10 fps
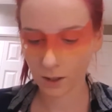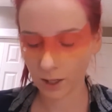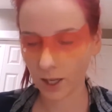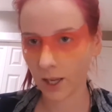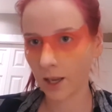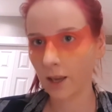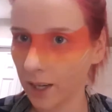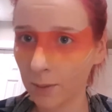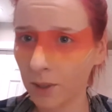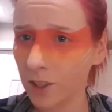Okay,
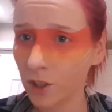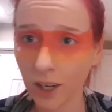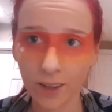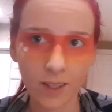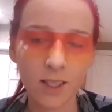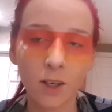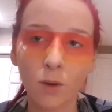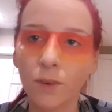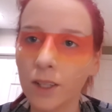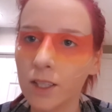yeah, I'm going to try this and
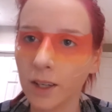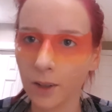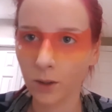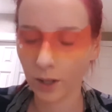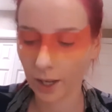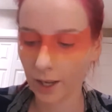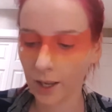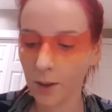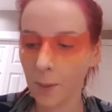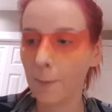hopefully it'll turn out
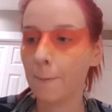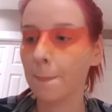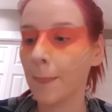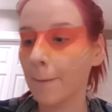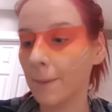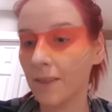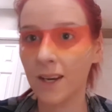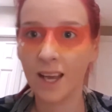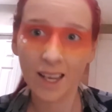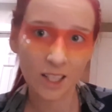okay. But the
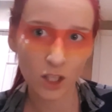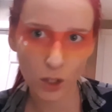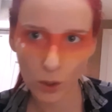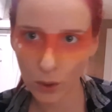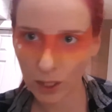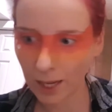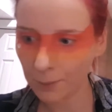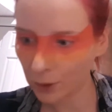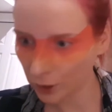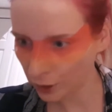next tool
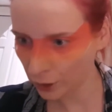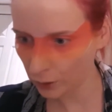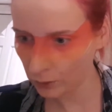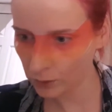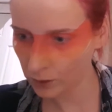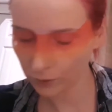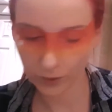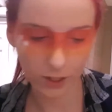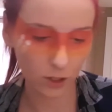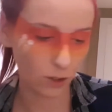I'm going to use for this